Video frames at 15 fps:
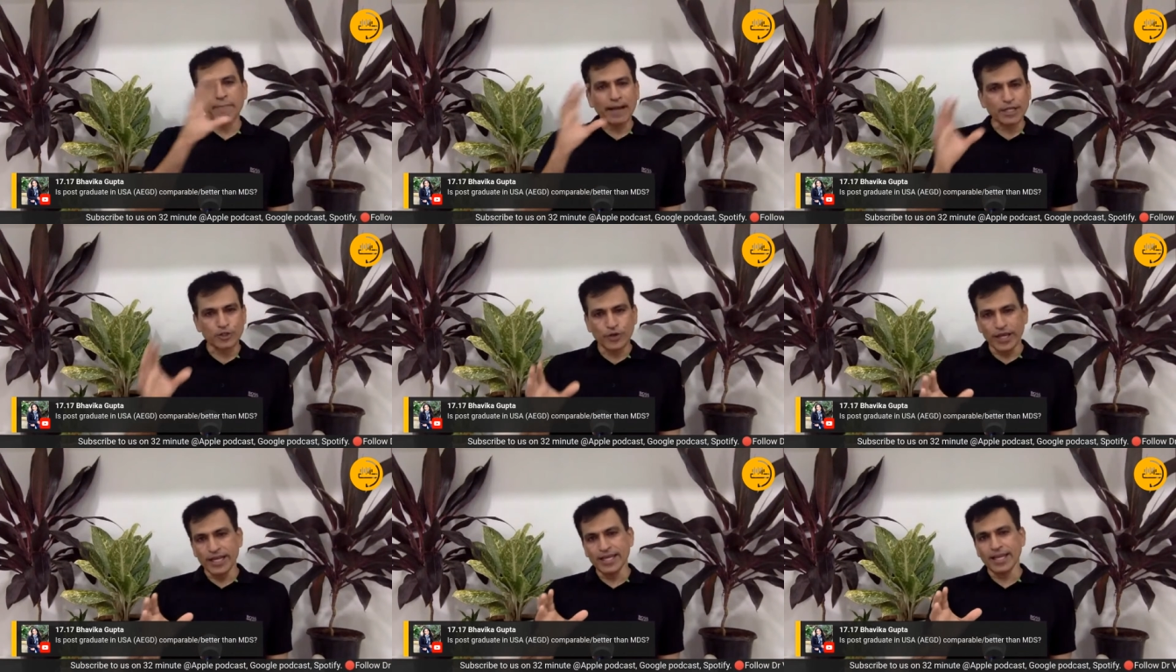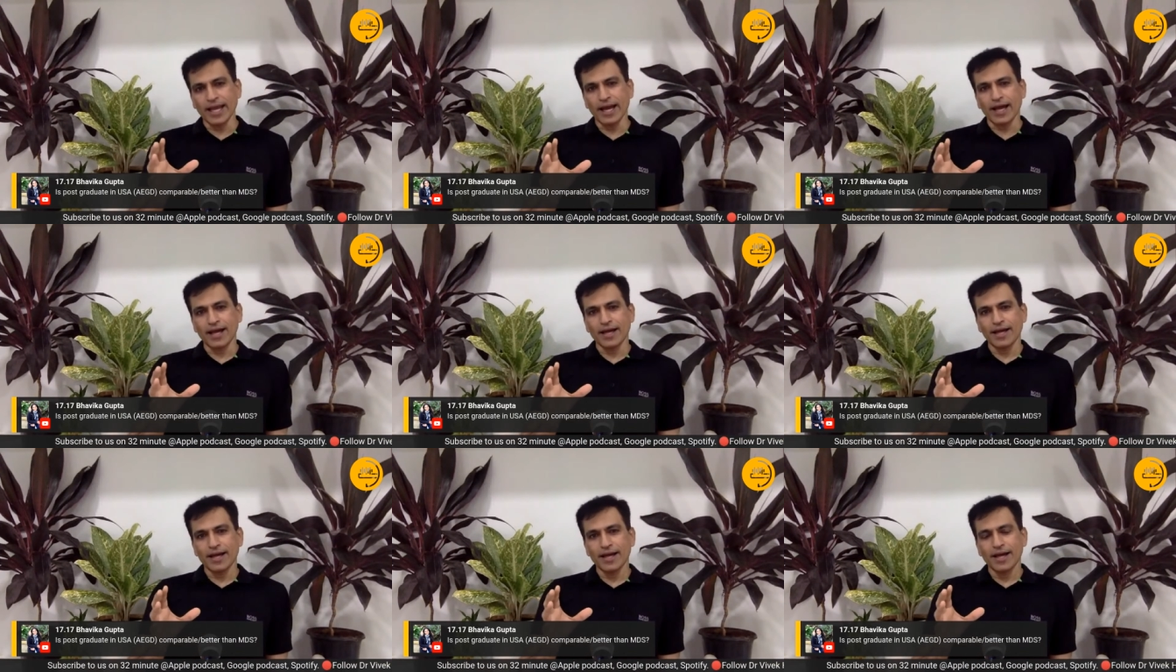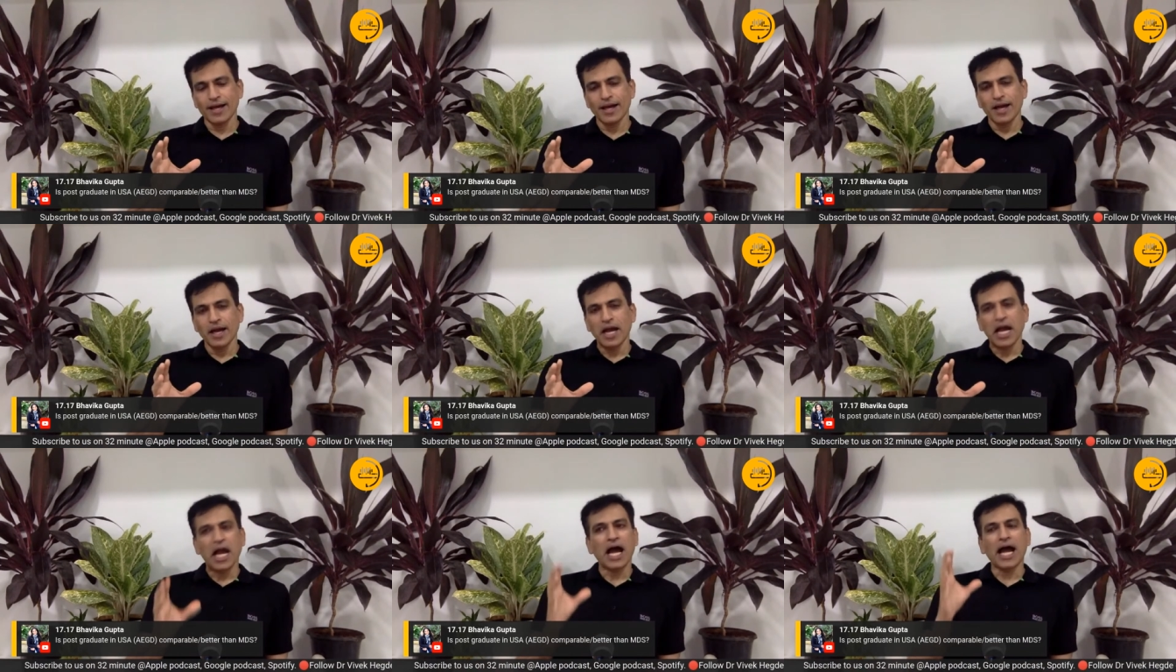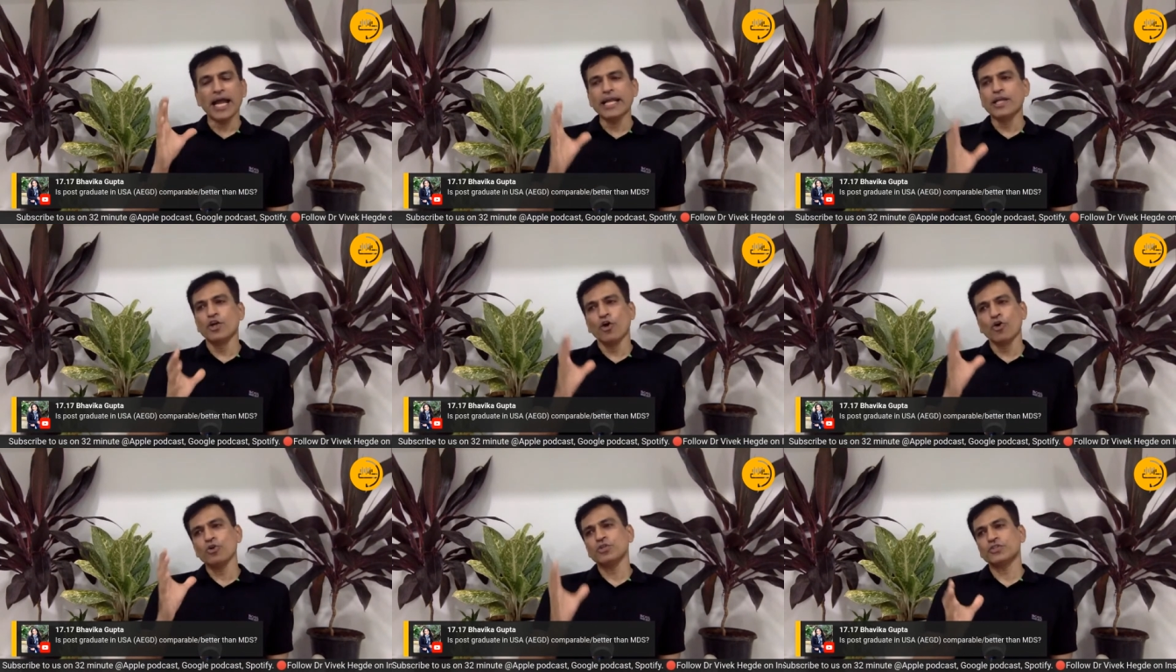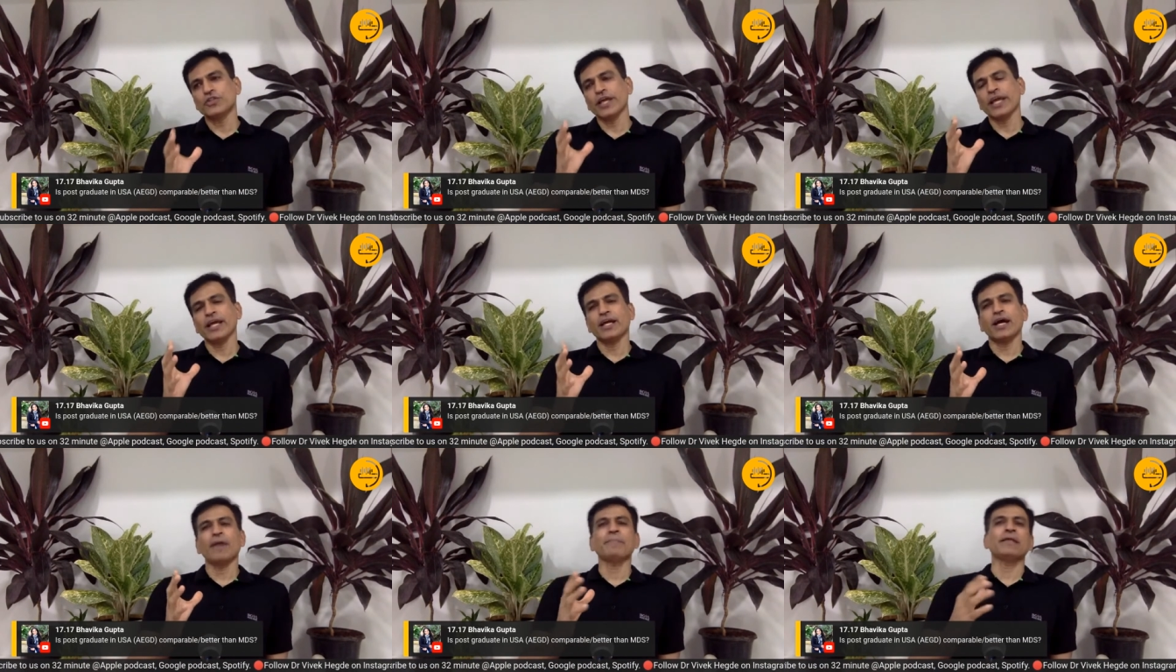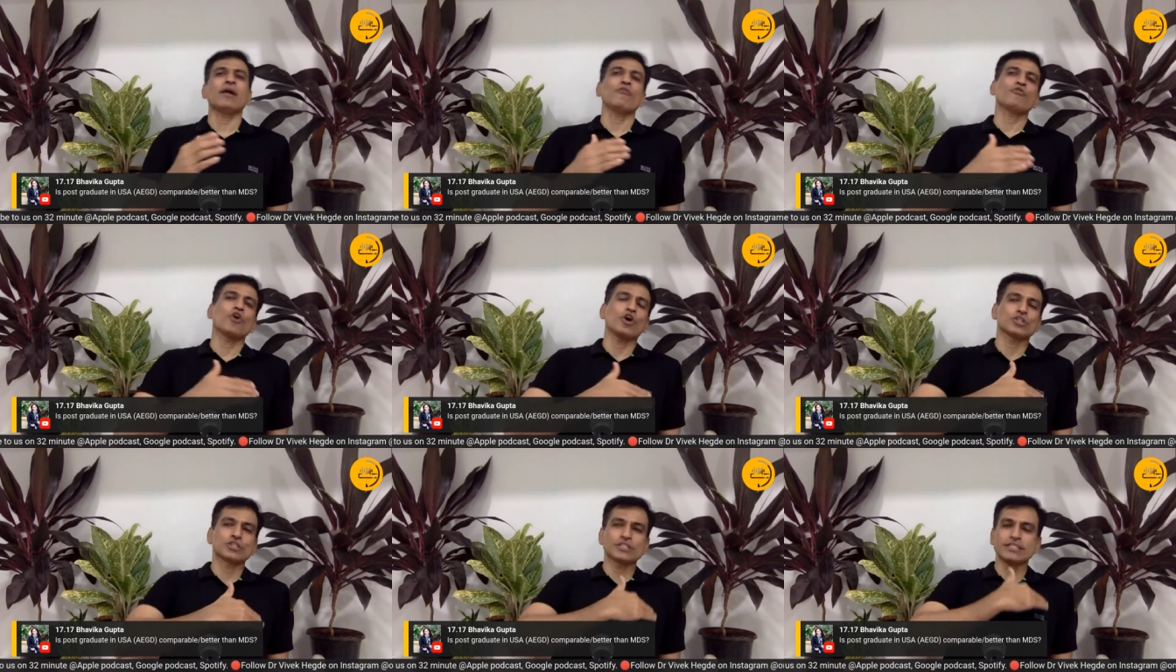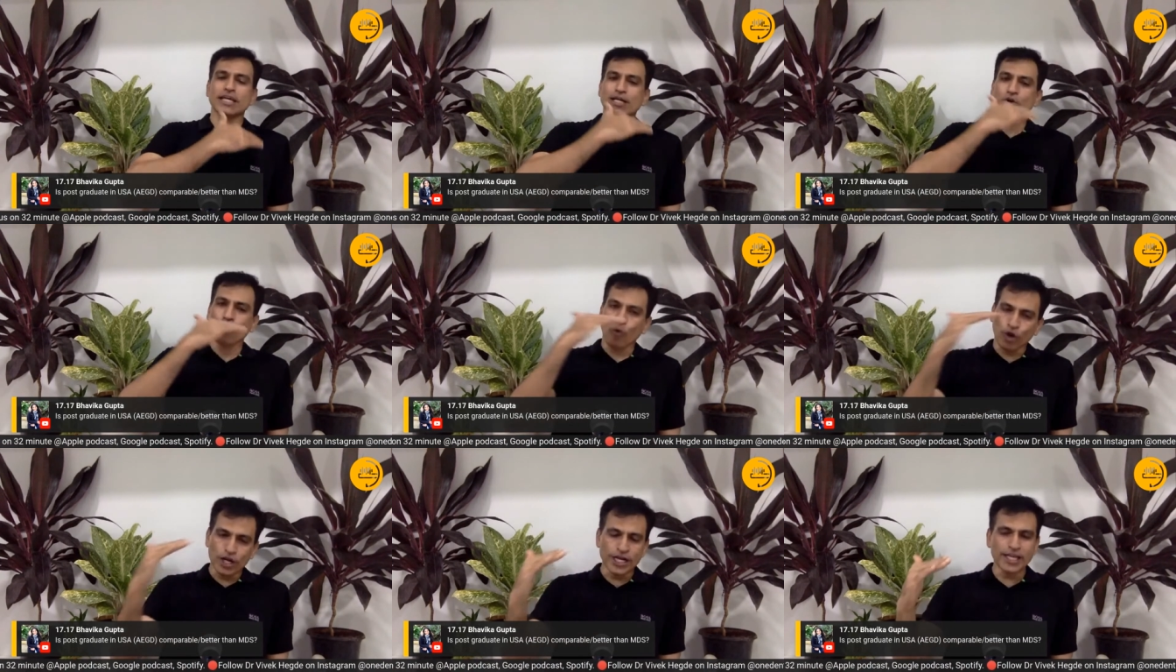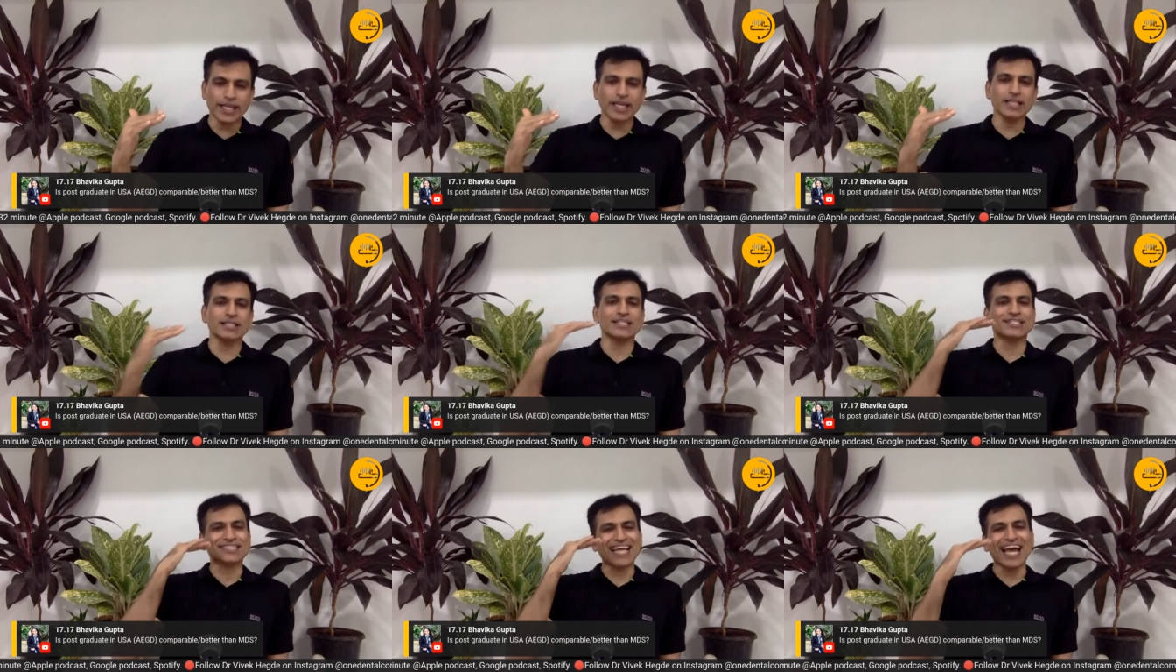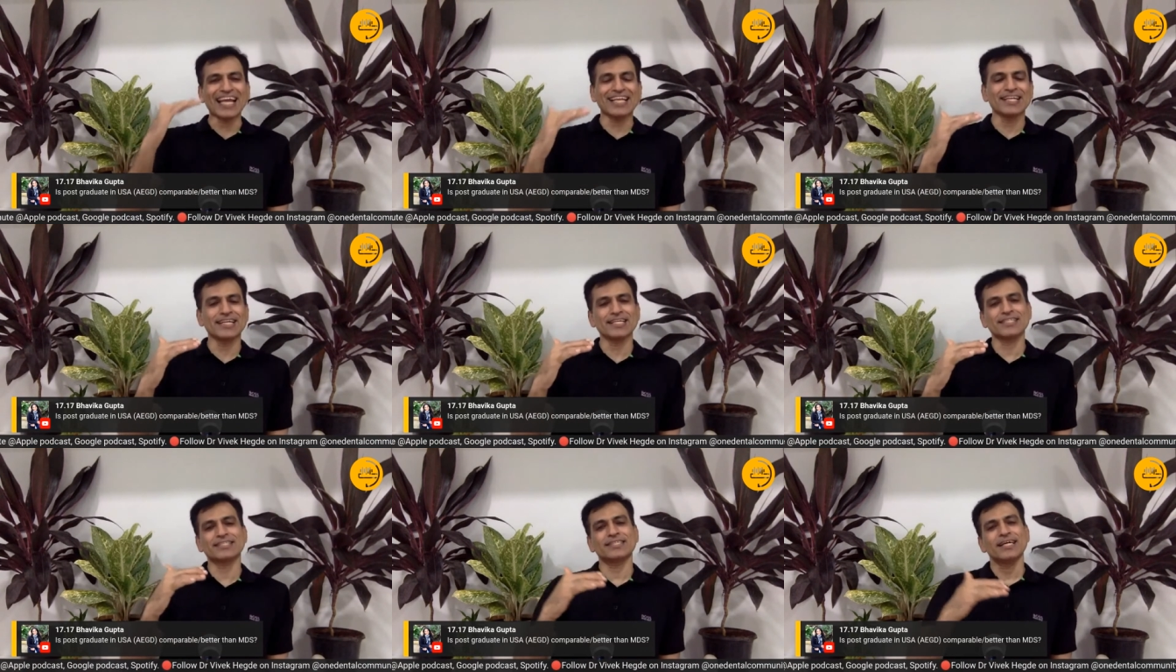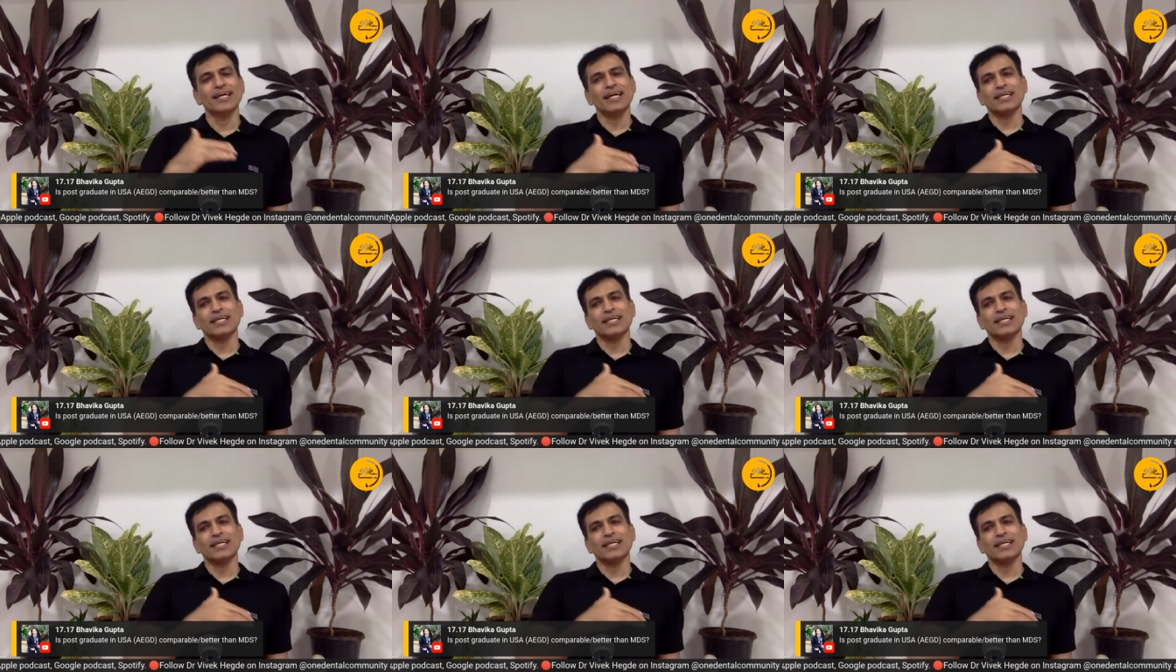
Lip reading: back to India, I don't think, I mean, of course, the quality, the standards,